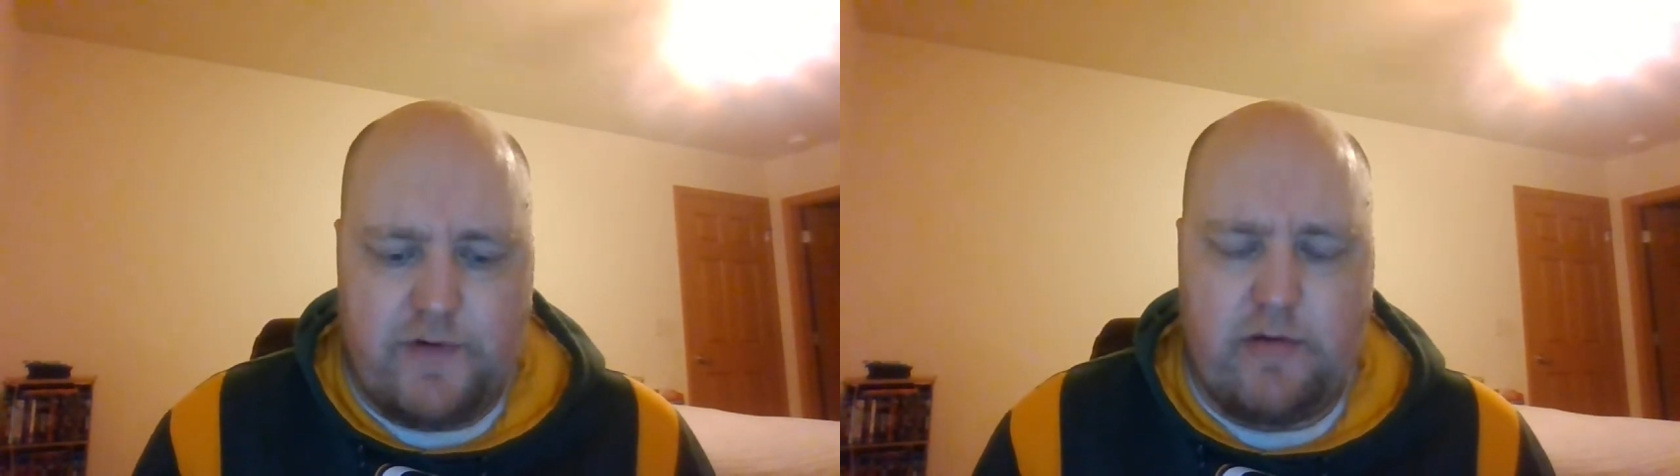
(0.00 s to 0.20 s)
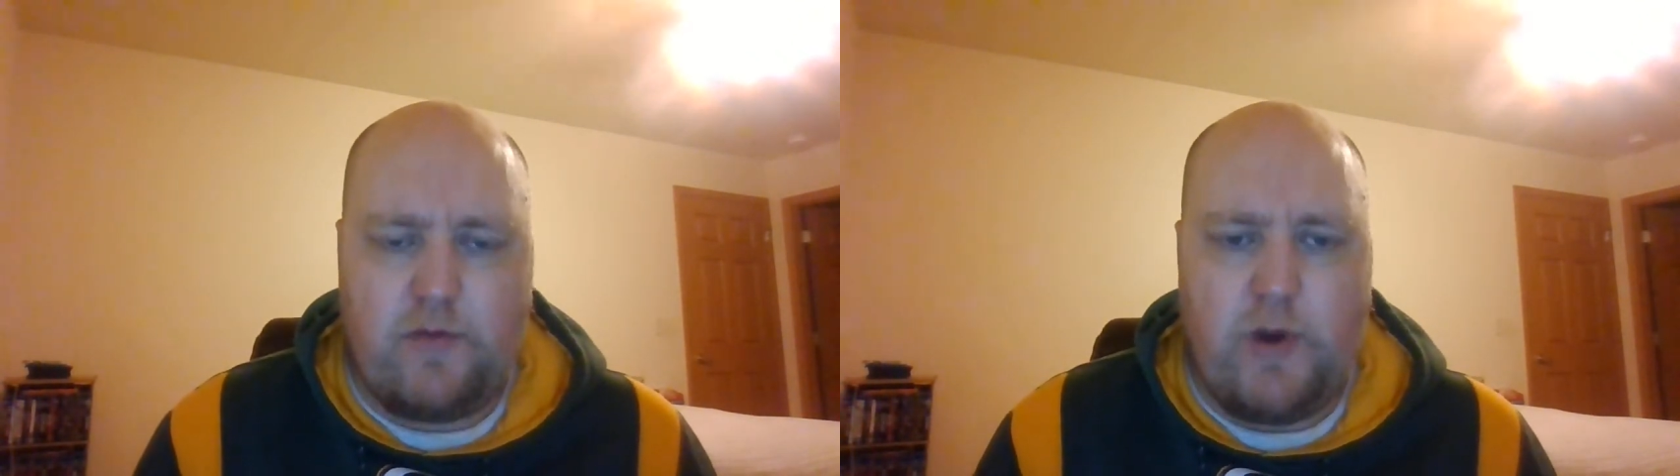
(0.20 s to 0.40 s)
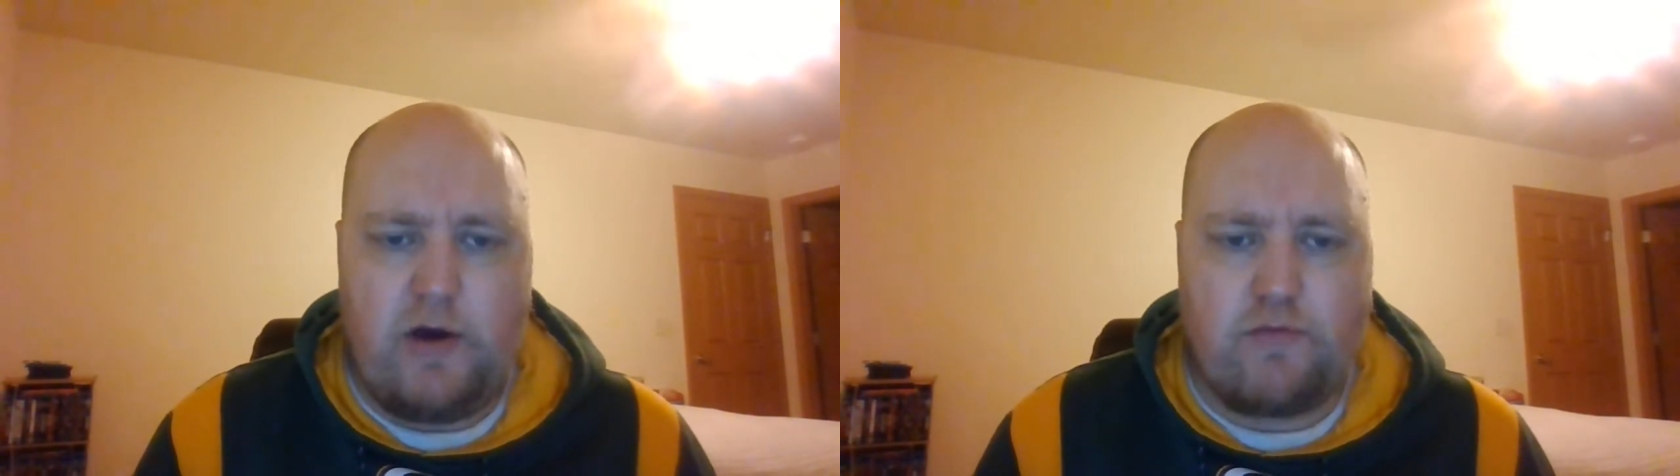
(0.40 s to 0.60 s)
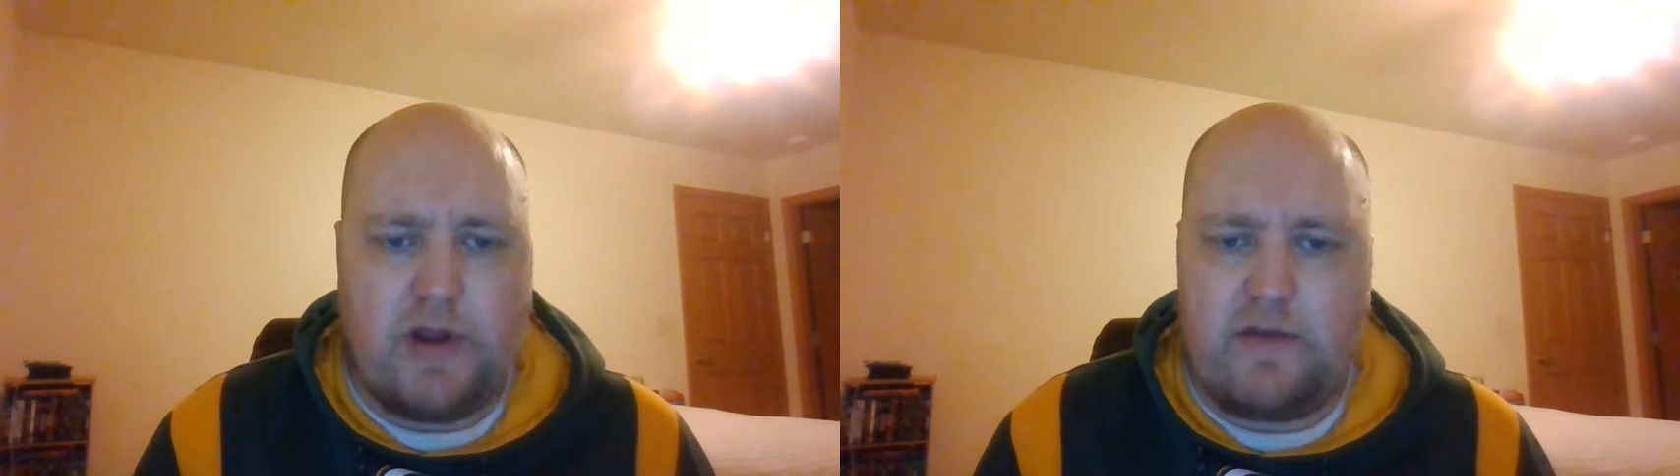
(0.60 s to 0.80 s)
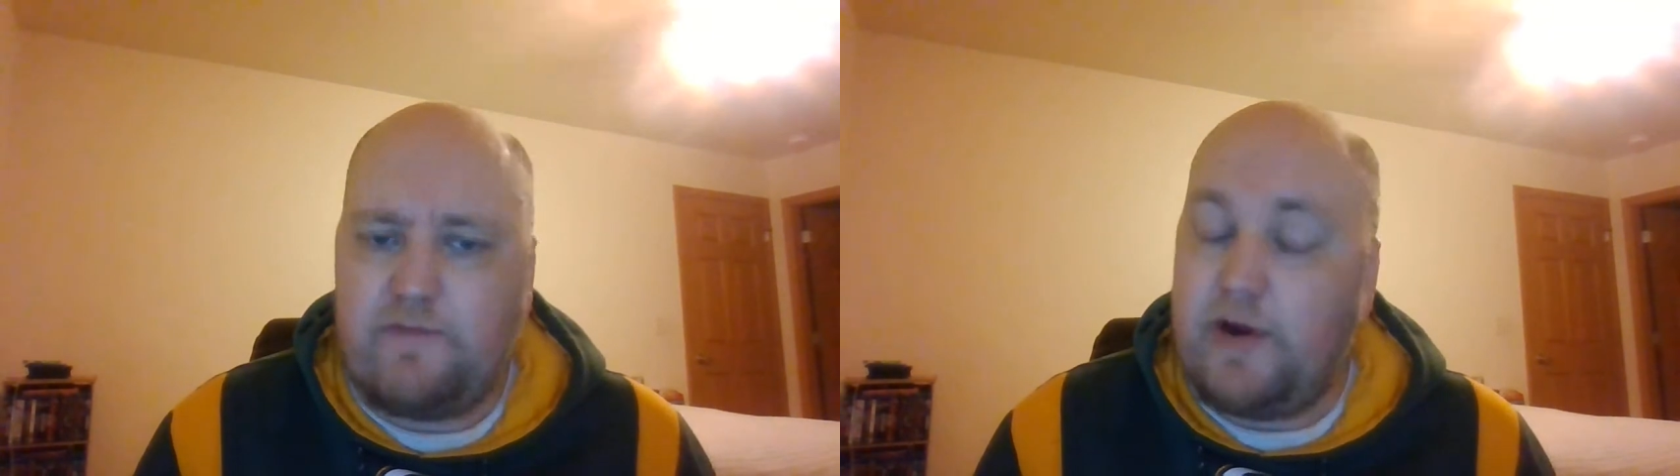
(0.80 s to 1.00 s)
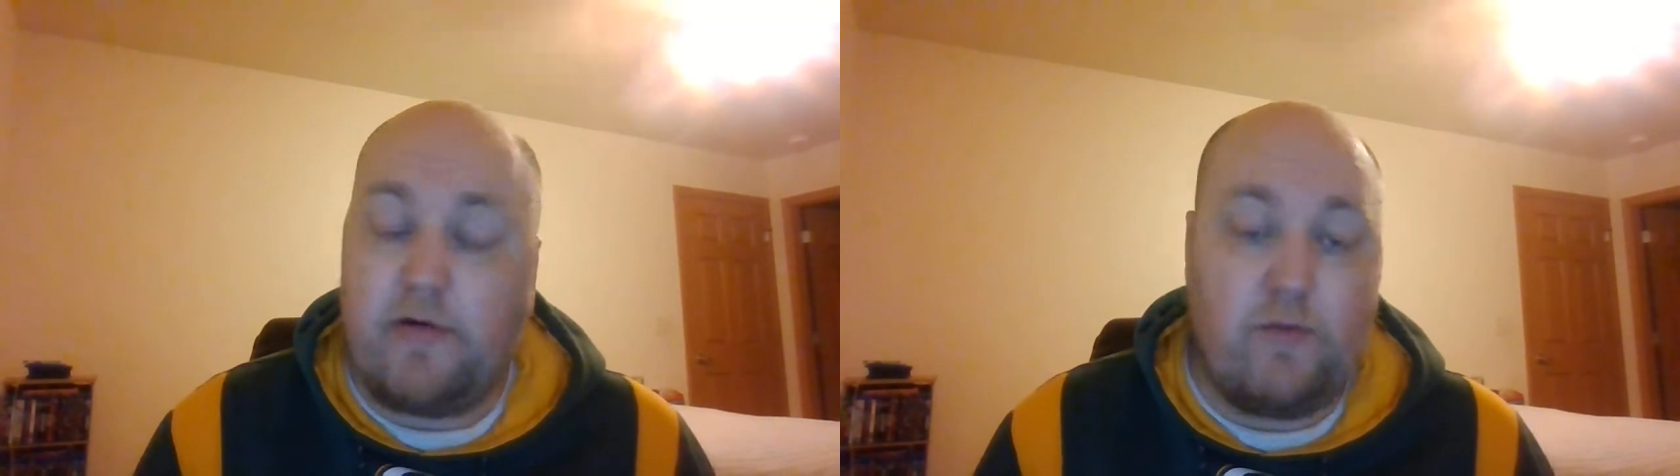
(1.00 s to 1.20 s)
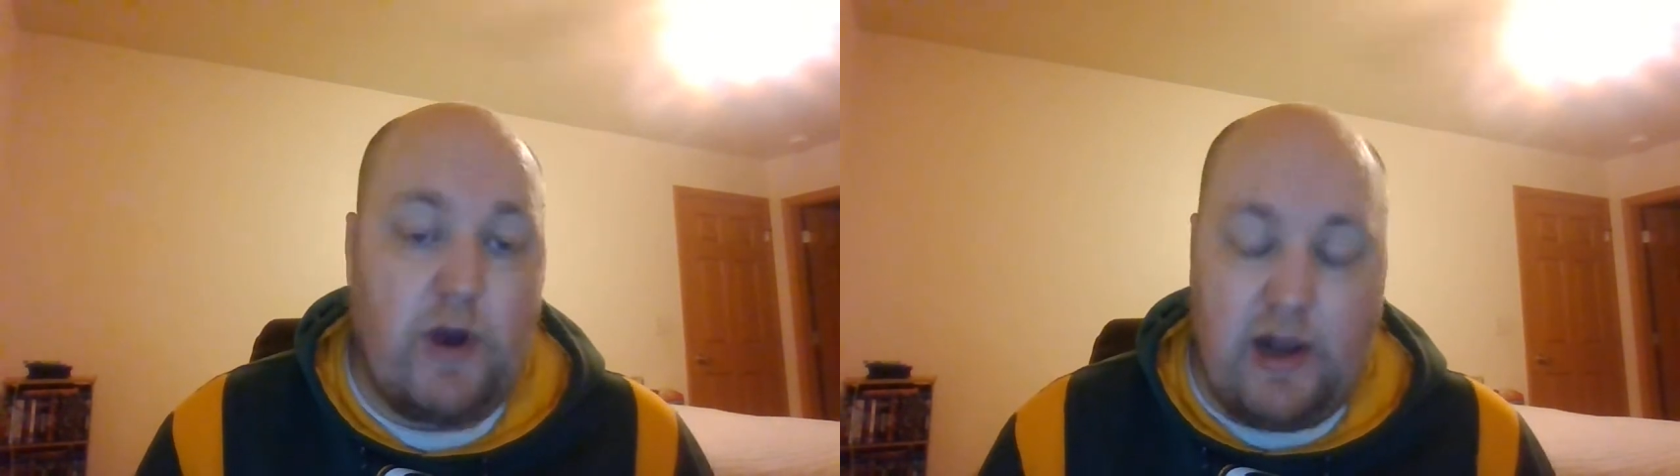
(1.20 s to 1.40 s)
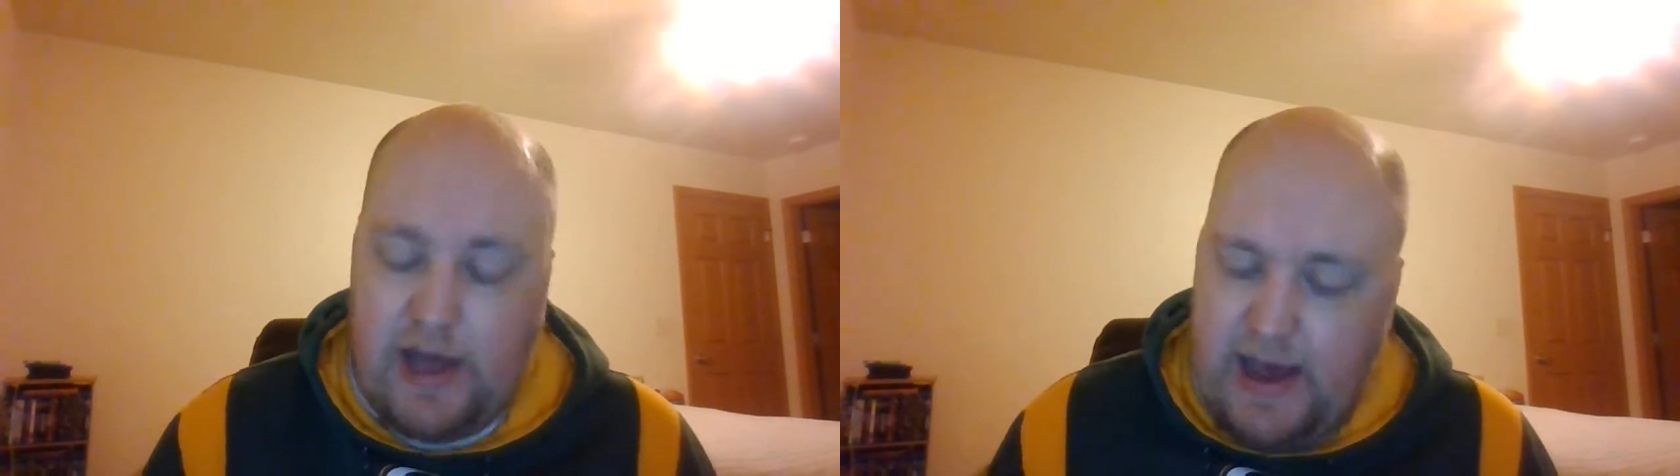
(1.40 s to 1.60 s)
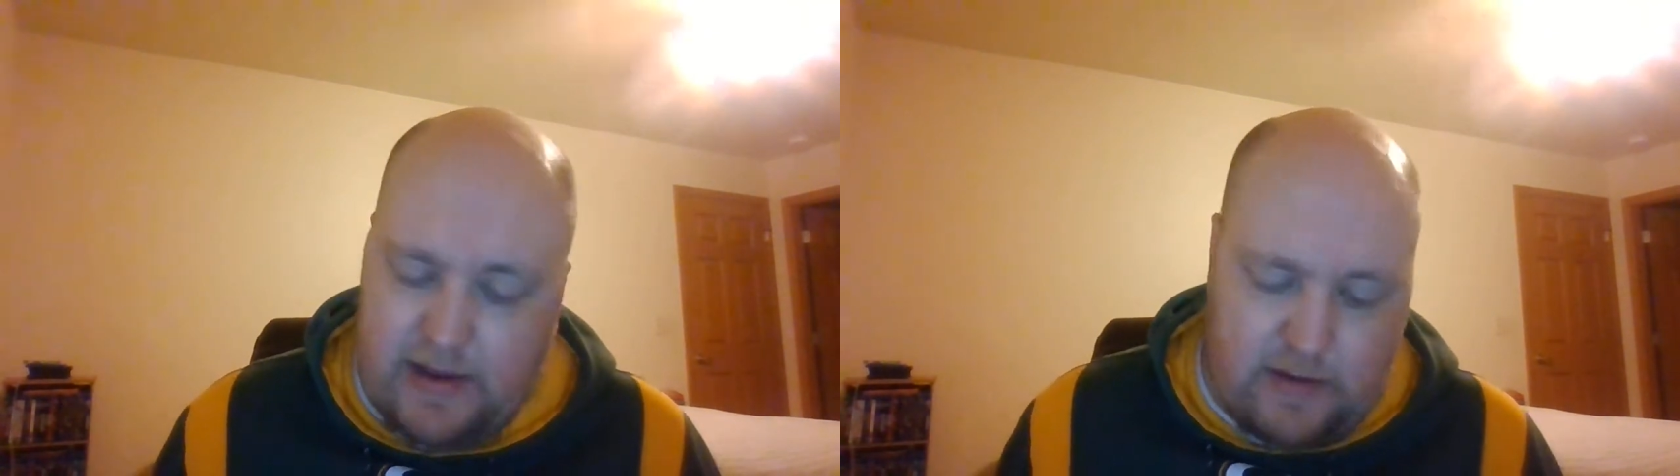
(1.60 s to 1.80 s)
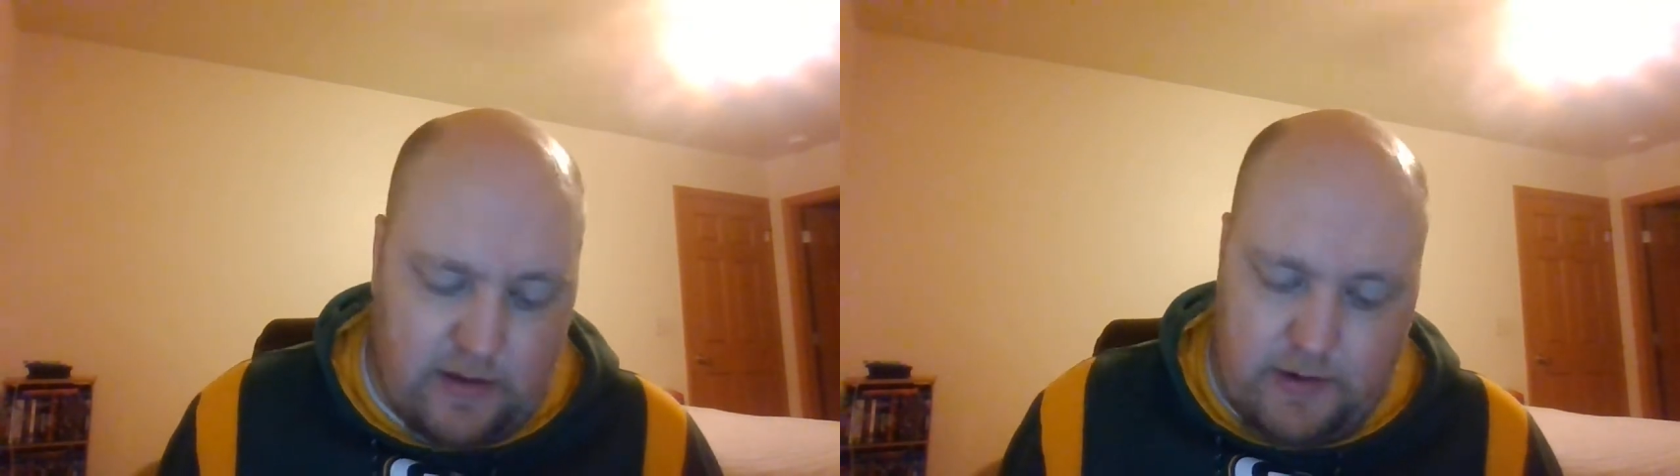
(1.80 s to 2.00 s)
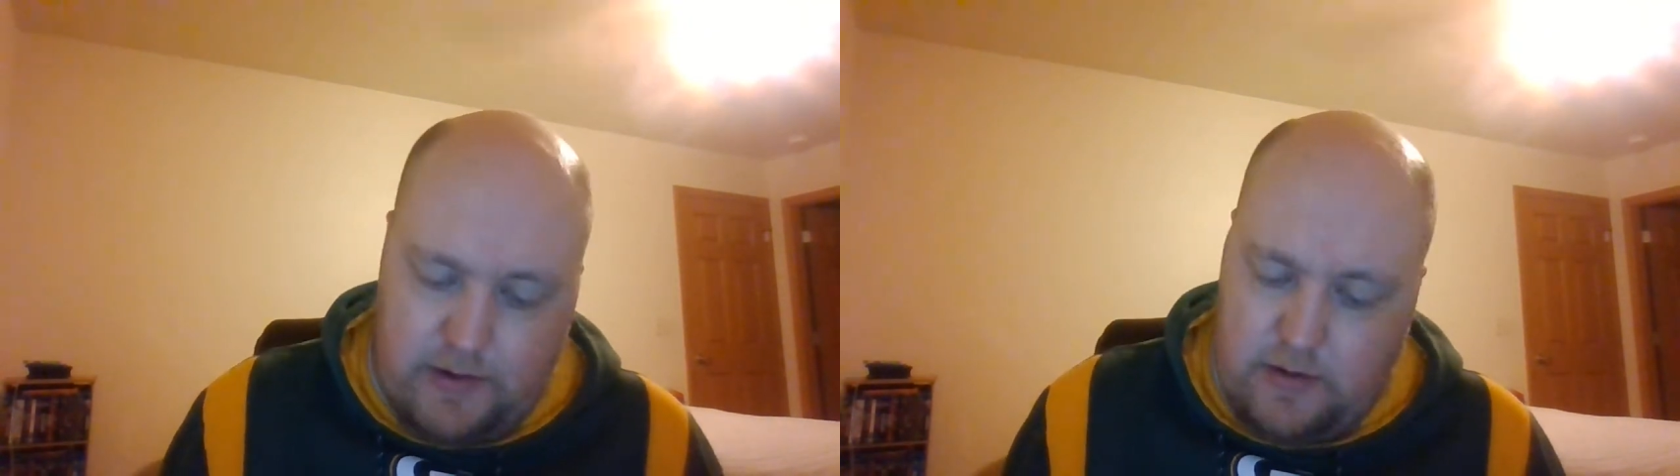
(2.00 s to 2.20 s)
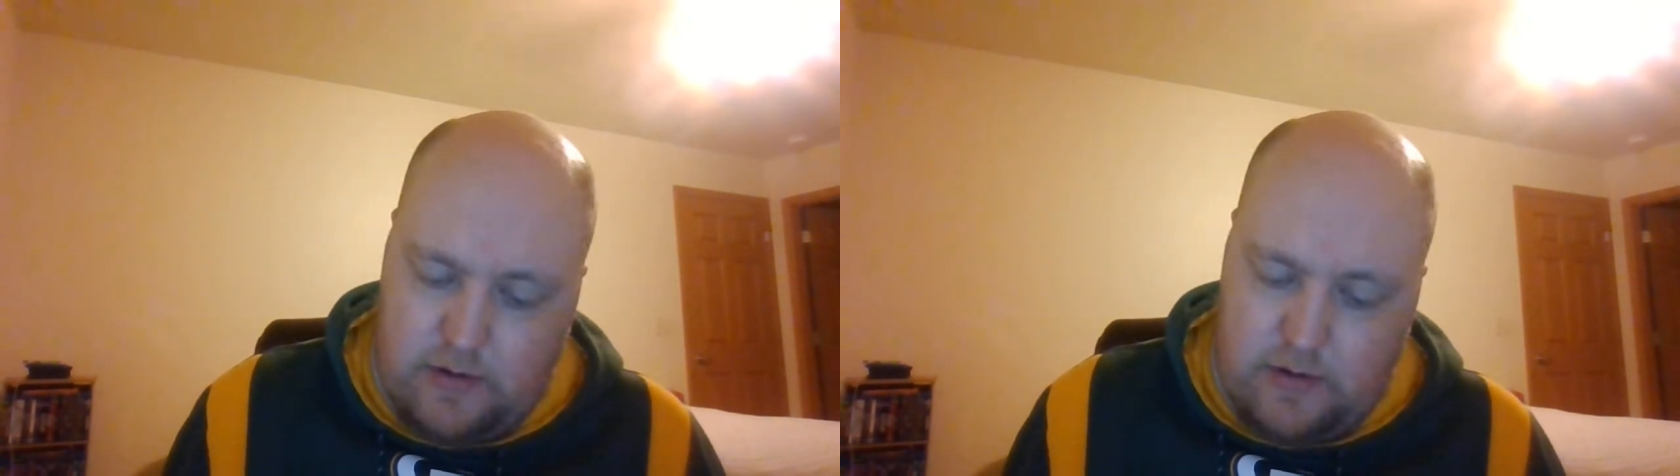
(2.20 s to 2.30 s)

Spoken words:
very well written, very well acted,